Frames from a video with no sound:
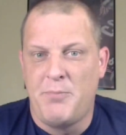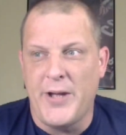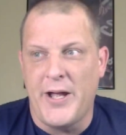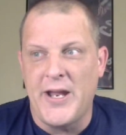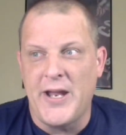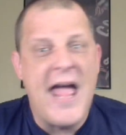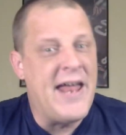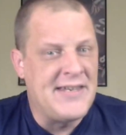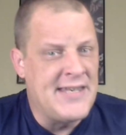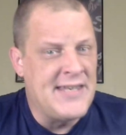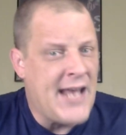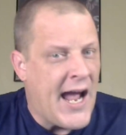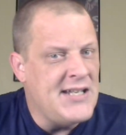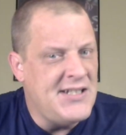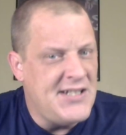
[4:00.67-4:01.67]
But at
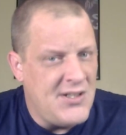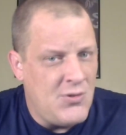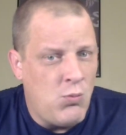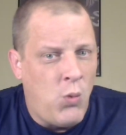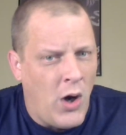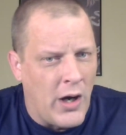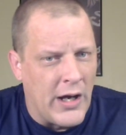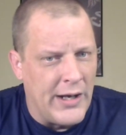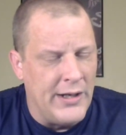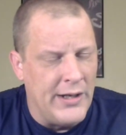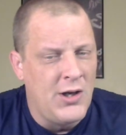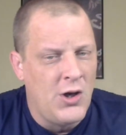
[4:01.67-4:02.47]
91,